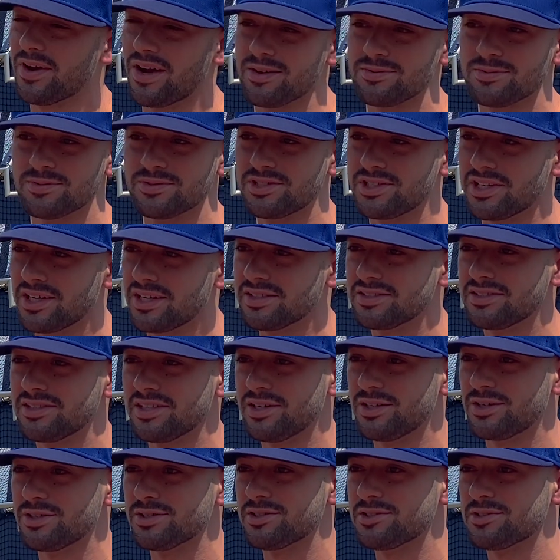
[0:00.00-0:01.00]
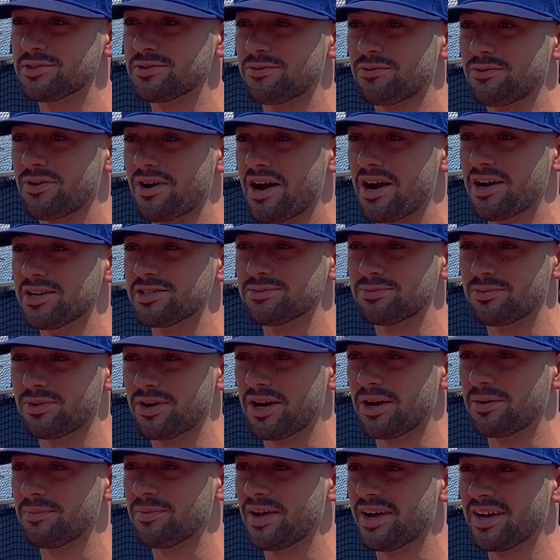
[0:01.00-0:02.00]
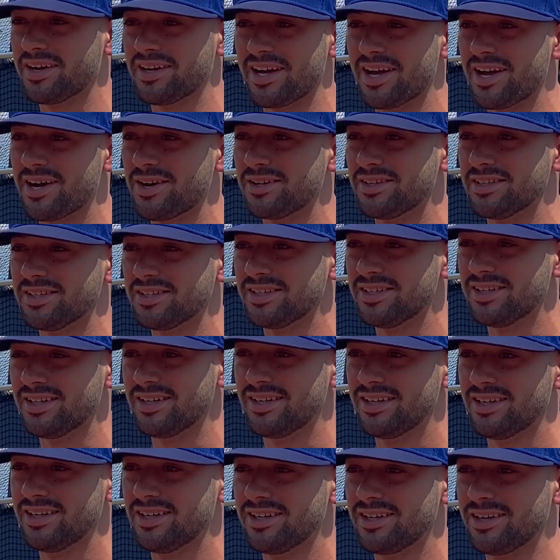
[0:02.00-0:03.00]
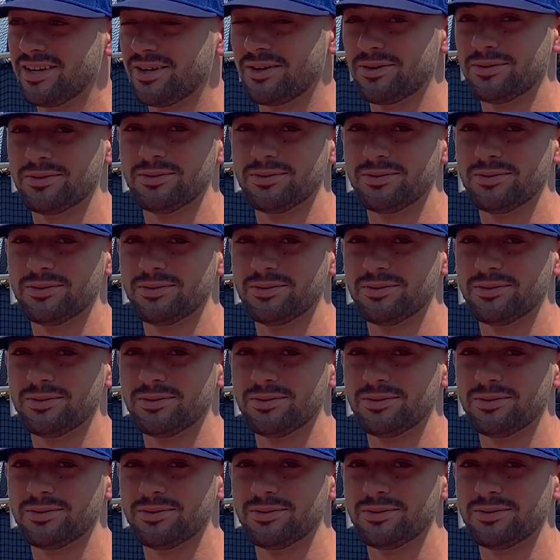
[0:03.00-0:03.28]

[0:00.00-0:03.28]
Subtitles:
grabbed some chicken tenders and some fries and brought them back down, and you know,